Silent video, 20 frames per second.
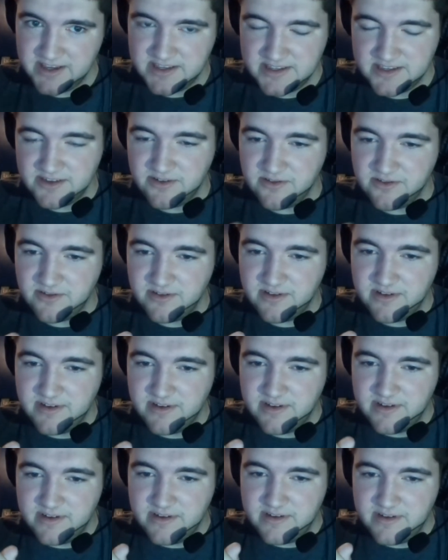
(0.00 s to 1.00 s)
So
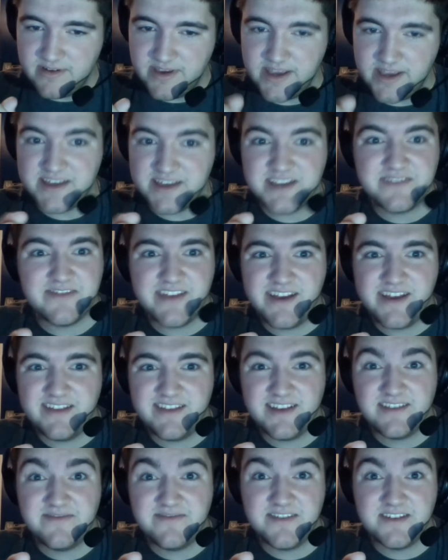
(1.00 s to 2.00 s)
yeah, thanks for that.
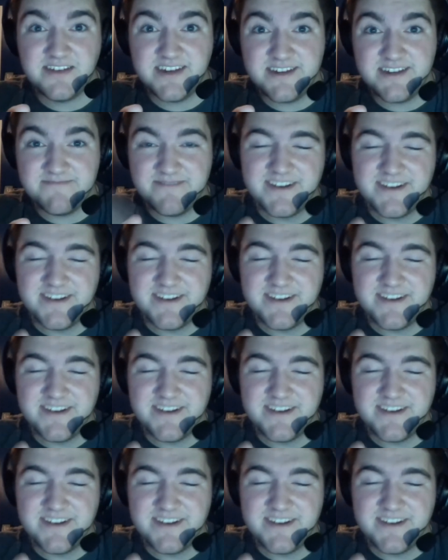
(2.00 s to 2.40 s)
That's a fun game.